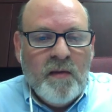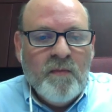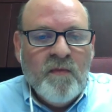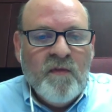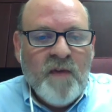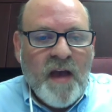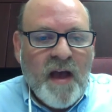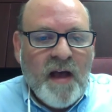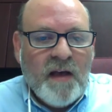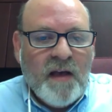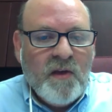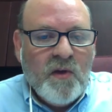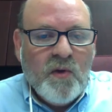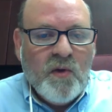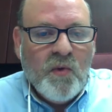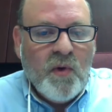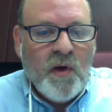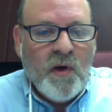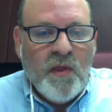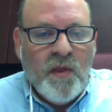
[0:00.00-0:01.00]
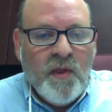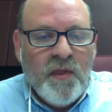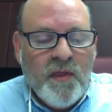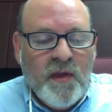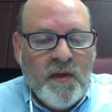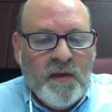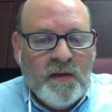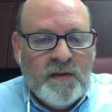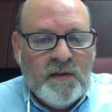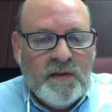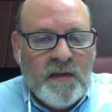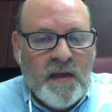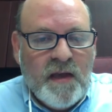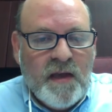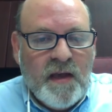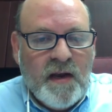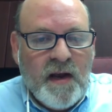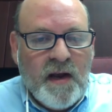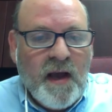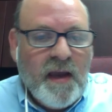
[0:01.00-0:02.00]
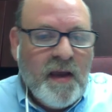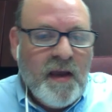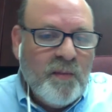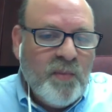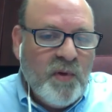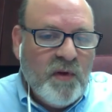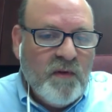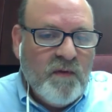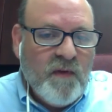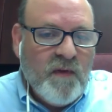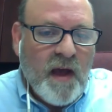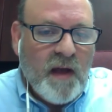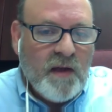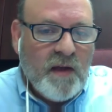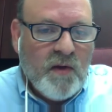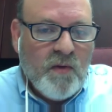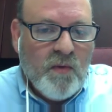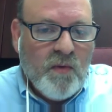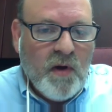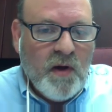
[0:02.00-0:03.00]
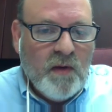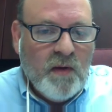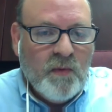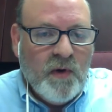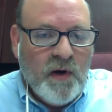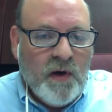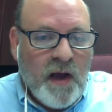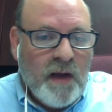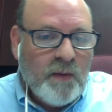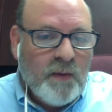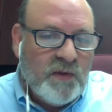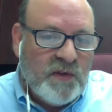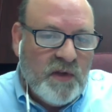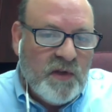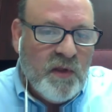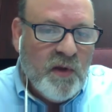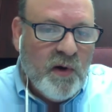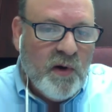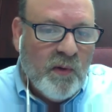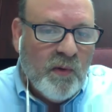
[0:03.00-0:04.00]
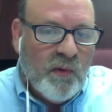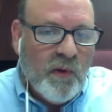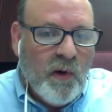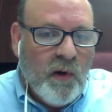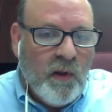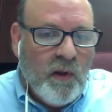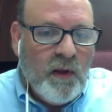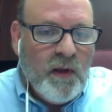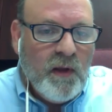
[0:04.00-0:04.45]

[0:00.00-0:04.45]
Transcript: value on the things that I had put value on when I was in their role.